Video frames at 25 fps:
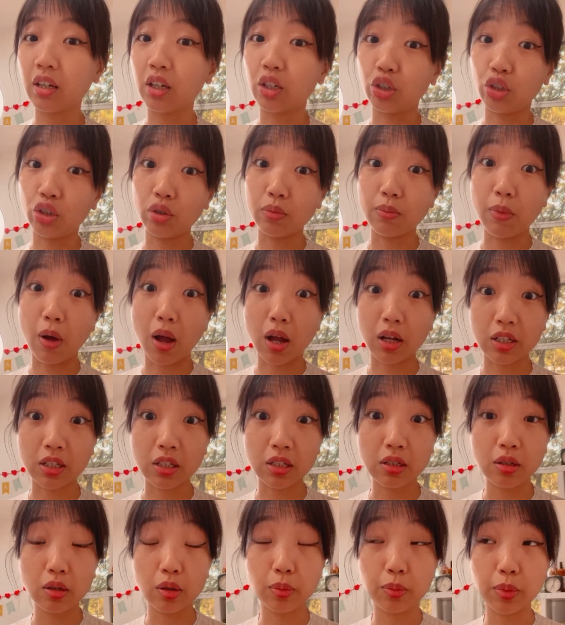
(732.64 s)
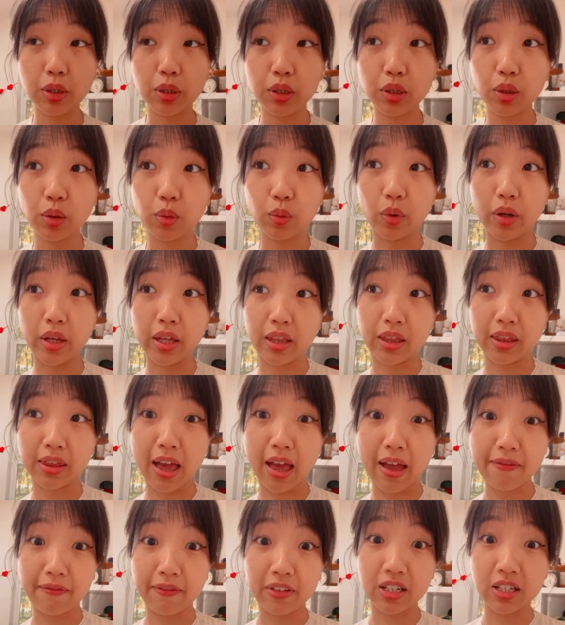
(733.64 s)
a new bodice sloper with
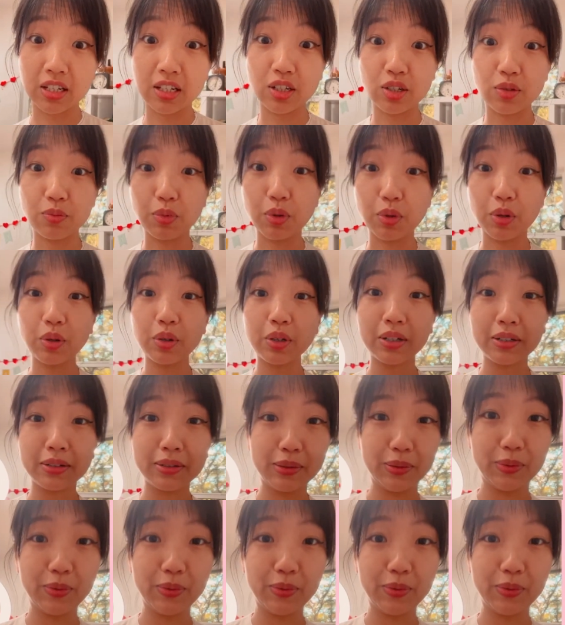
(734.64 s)
that vintage book?